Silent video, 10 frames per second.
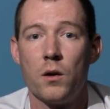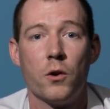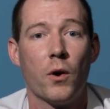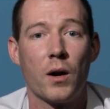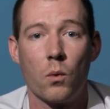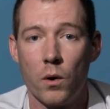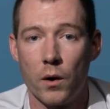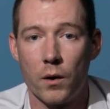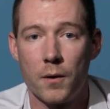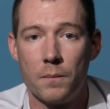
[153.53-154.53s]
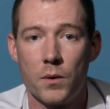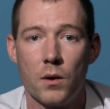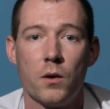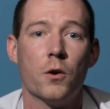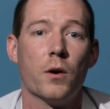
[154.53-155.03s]
You're out of work.
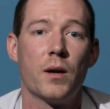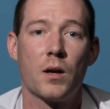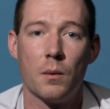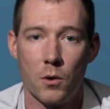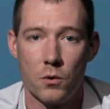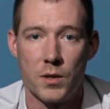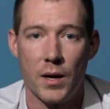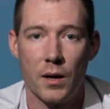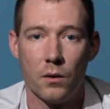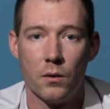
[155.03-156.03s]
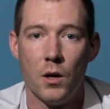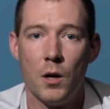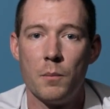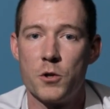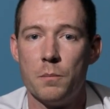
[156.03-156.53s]
Your income goes down,
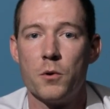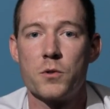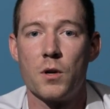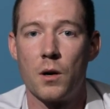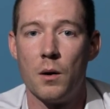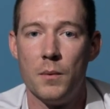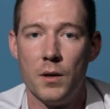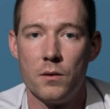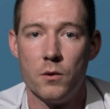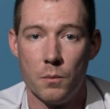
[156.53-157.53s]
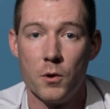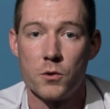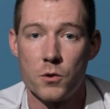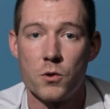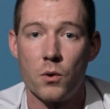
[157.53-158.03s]
but your bills
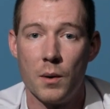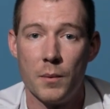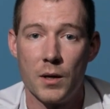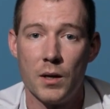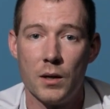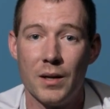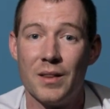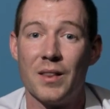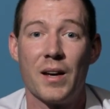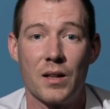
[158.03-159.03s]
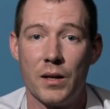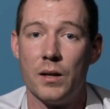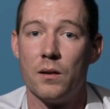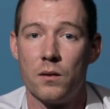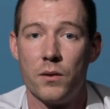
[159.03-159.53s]
are still coming in, and
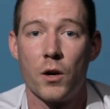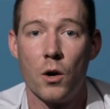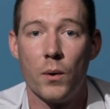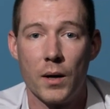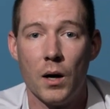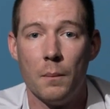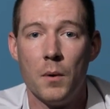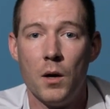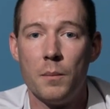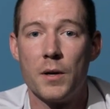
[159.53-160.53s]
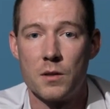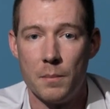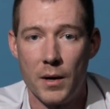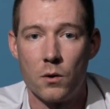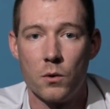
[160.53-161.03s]
likely they're going up because of
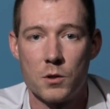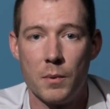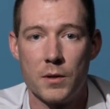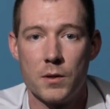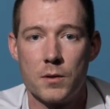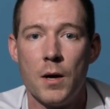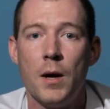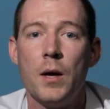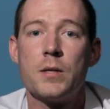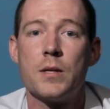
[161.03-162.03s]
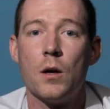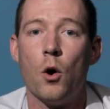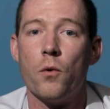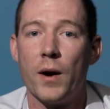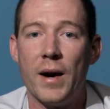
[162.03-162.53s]
medical expenses. See,
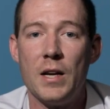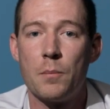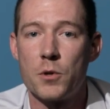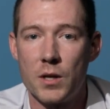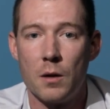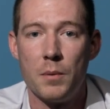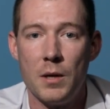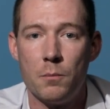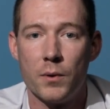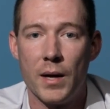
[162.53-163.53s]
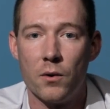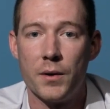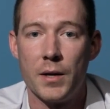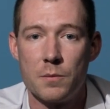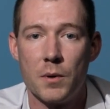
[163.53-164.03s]
over 80% of people
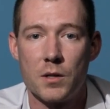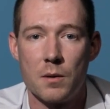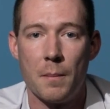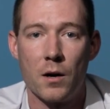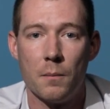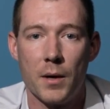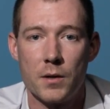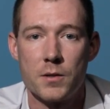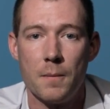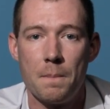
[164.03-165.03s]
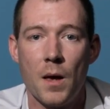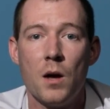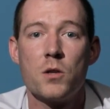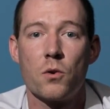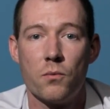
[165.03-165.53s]
nowadays, because of modern medicine,
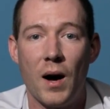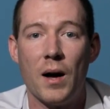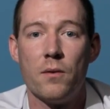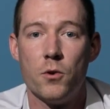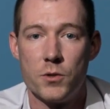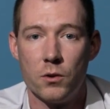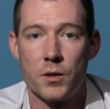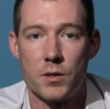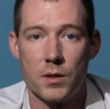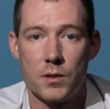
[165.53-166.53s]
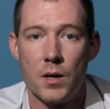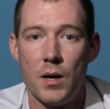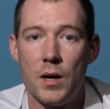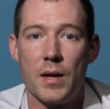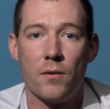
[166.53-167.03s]
survive those illnesses.
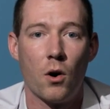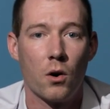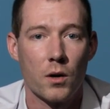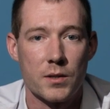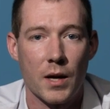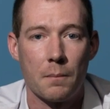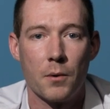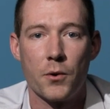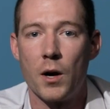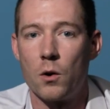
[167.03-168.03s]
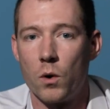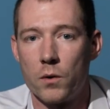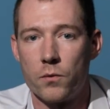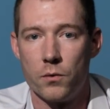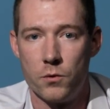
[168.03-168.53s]
They have a heart attack, but they're out of
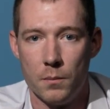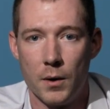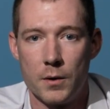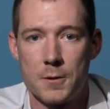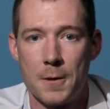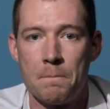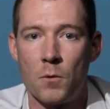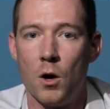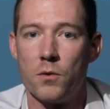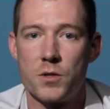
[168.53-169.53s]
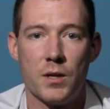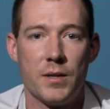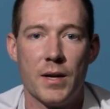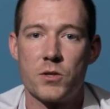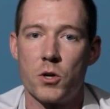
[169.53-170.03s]
work for a few months. All of a sudden,
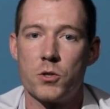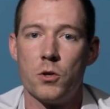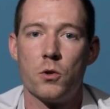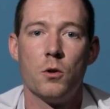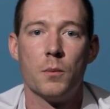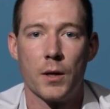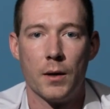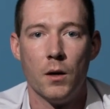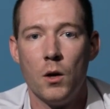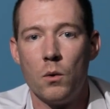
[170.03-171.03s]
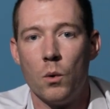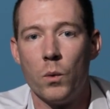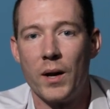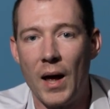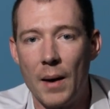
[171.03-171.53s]
debt starts to accumulate. Well,
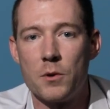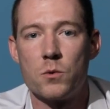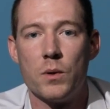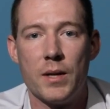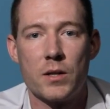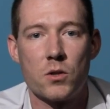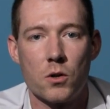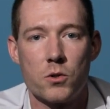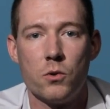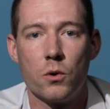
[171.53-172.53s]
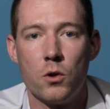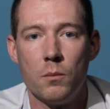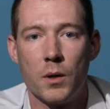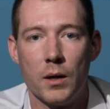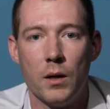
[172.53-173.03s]
what happens when debt starts to
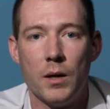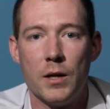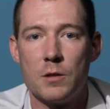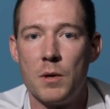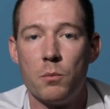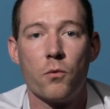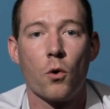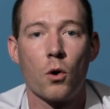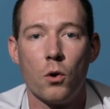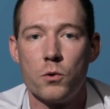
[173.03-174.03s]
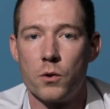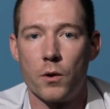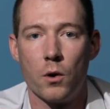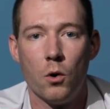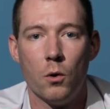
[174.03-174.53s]
accumulate is people foreclose on
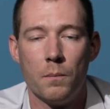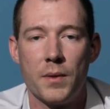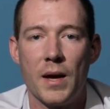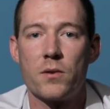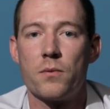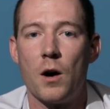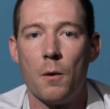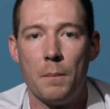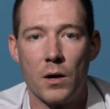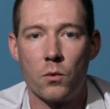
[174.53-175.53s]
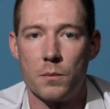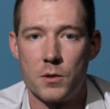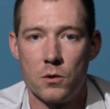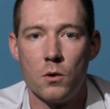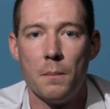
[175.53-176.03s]
their home. They have to file
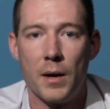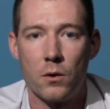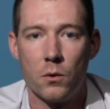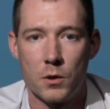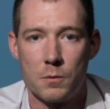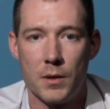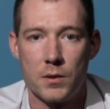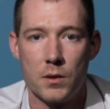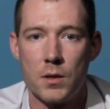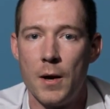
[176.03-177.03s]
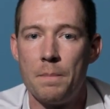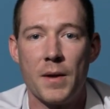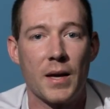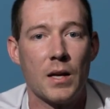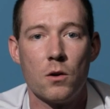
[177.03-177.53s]
bankruptcy due to medical expenses.
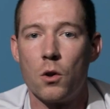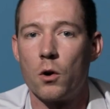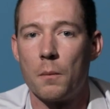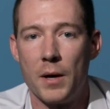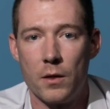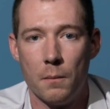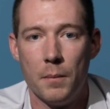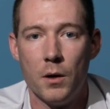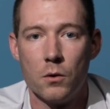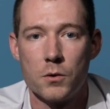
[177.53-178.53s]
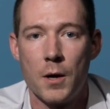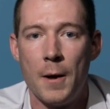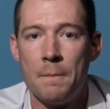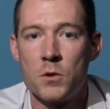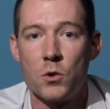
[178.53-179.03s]
They can no longer pay their bills.
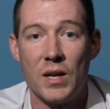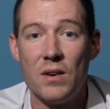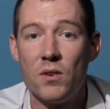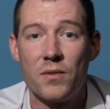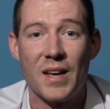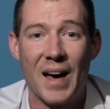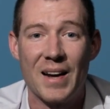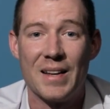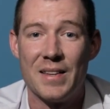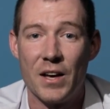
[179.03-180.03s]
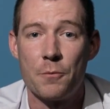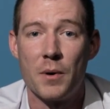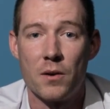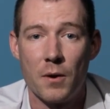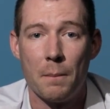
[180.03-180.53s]
So even if they had a death
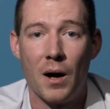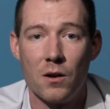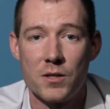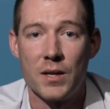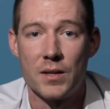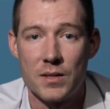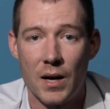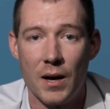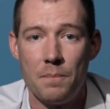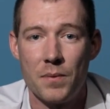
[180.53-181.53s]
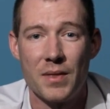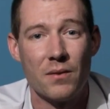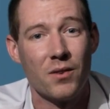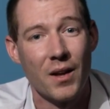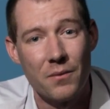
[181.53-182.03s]
benefit policy at the time,
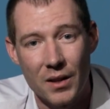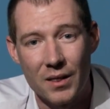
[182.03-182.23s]
they've likely